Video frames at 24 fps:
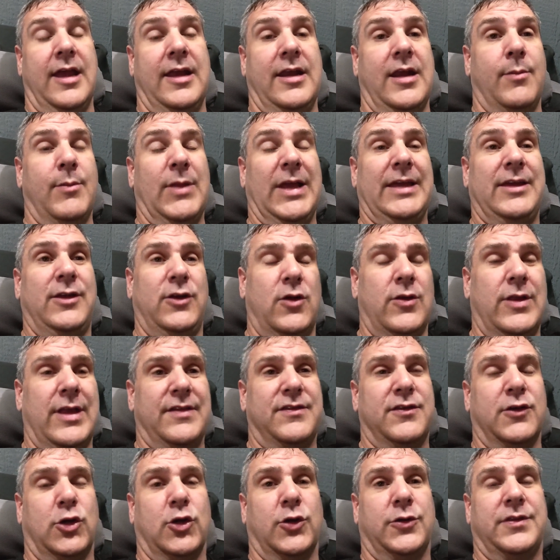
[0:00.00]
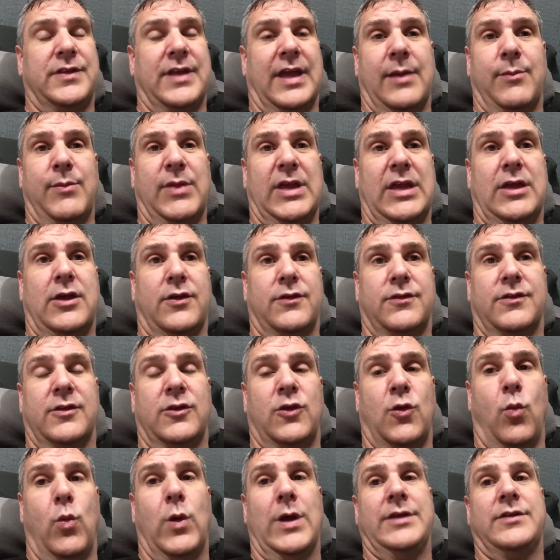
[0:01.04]
And I'm like, that's a good thing, because in
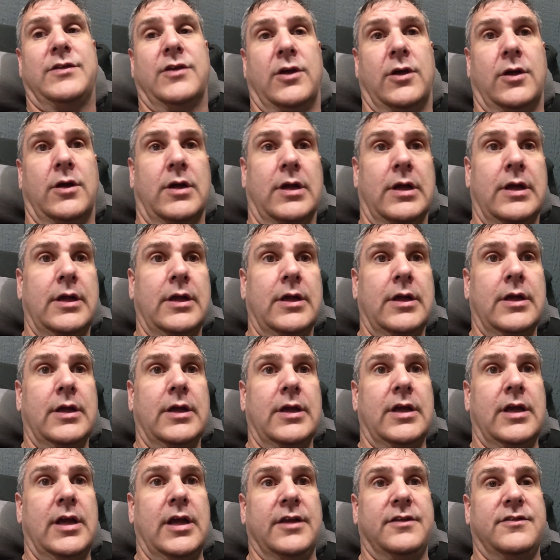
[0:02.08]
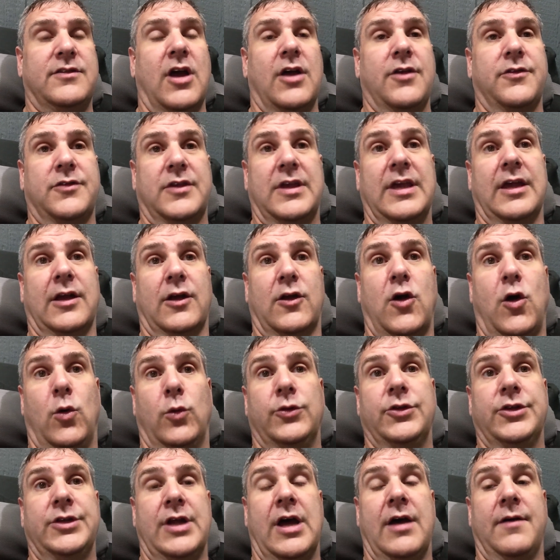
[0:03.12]
the winter it does get
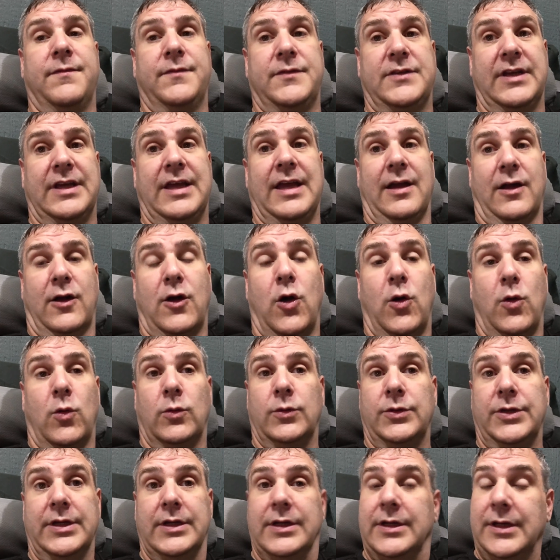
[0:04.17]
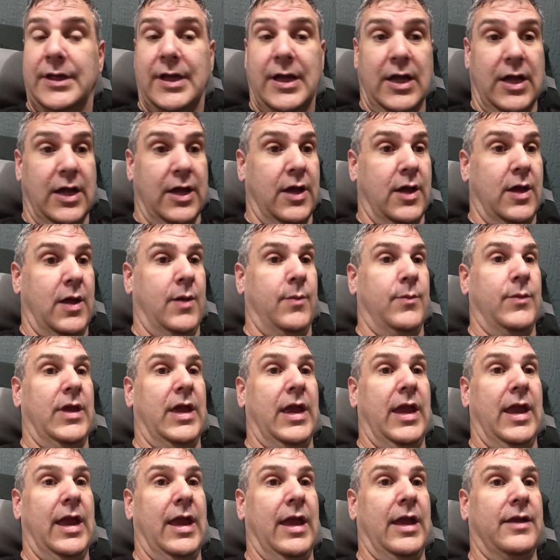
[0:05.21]
cold enough to get cold.
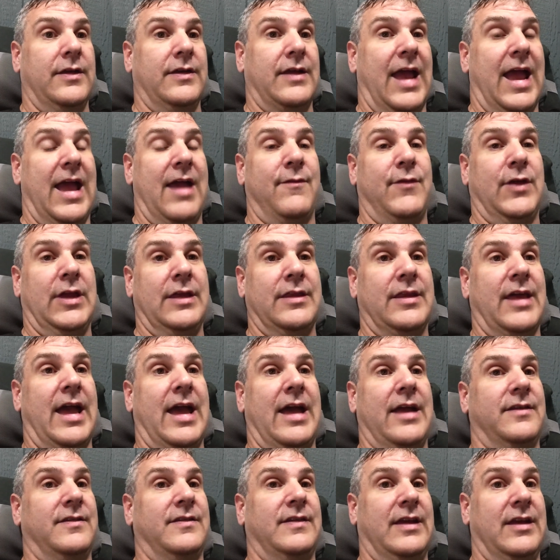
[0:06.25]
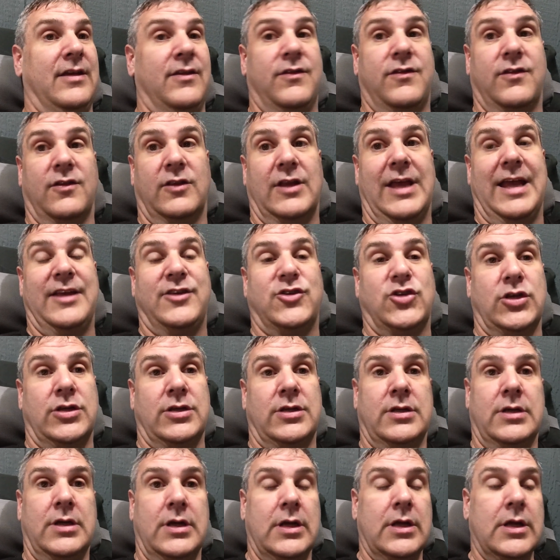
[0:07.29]
And having that
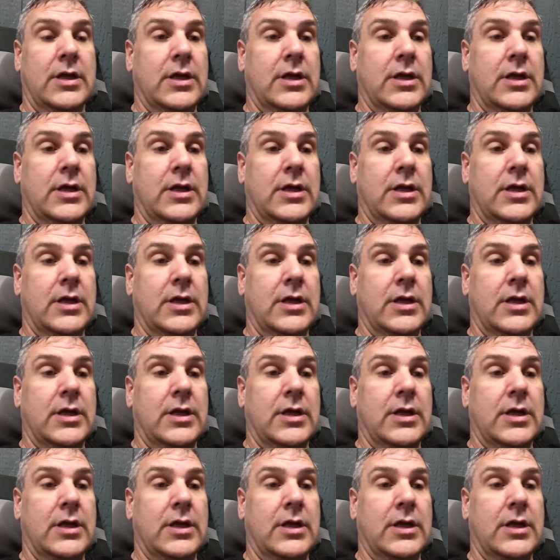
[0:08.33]
insulation.